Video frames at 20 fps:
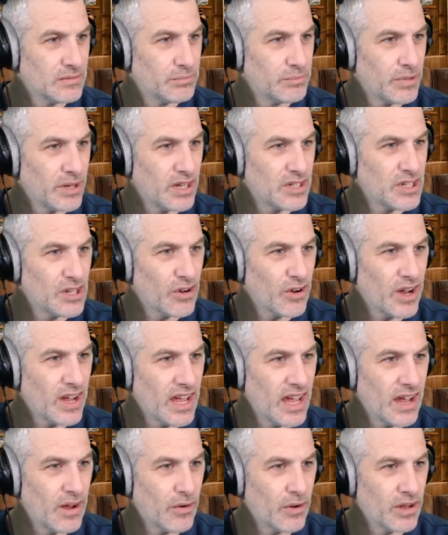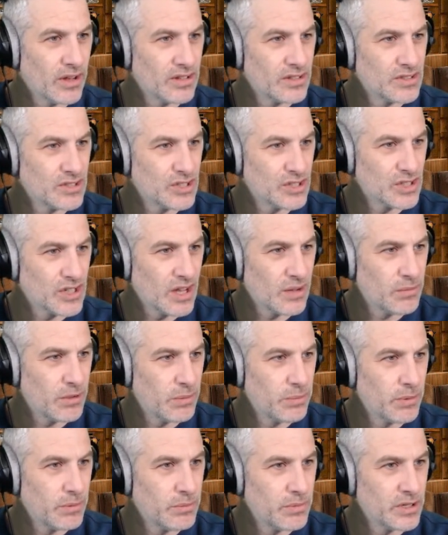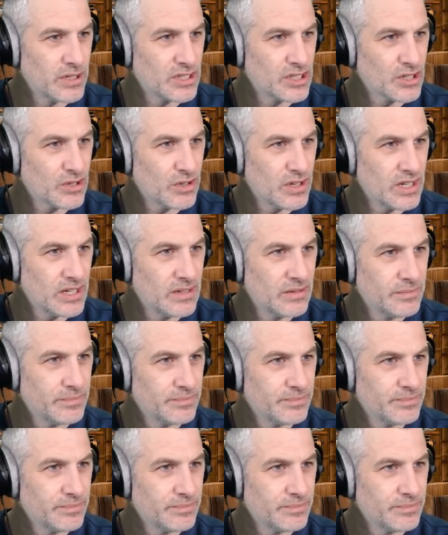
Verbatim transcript: Bloody great error has just come up on my screen.